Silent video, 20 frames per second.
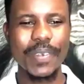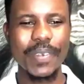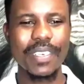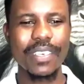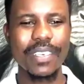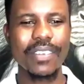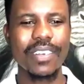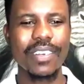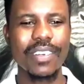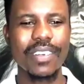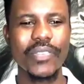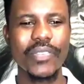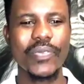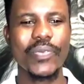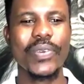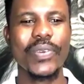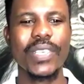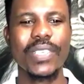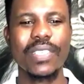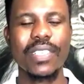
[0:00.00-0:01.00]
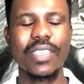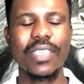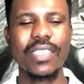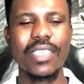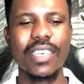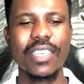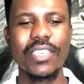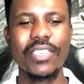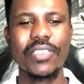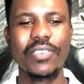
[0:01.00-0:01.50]
in your recent
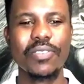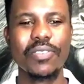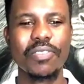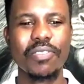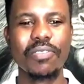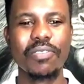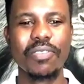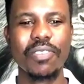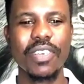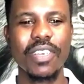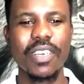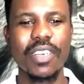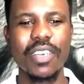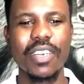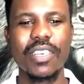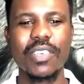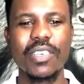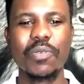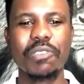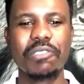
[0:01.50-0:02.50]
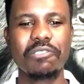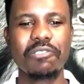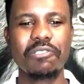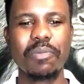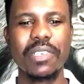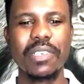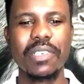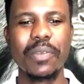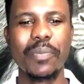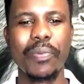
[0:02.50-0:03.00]
article at Wisdom
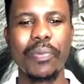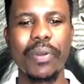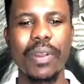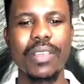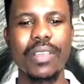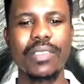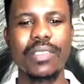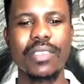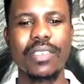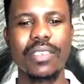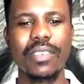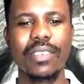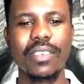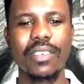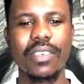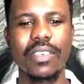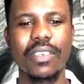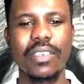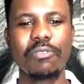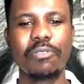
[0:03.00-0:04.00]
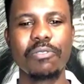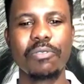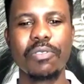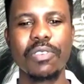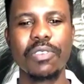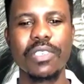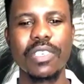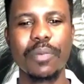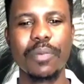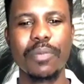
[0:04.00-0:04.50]
Enterprising, you
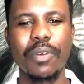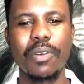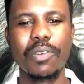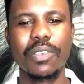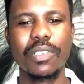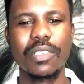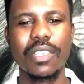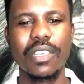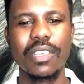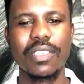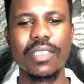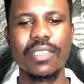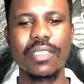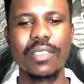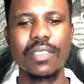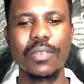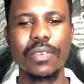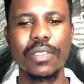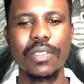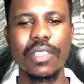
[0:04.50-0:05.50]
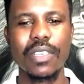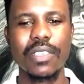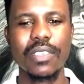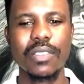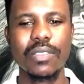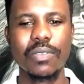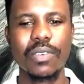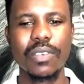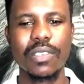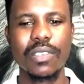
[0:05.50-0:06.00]
wrote about Stasi with a
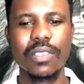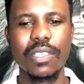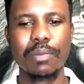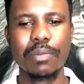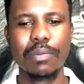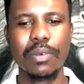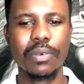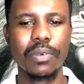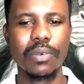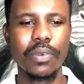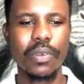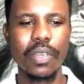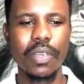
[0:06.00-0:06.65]
stock symbol.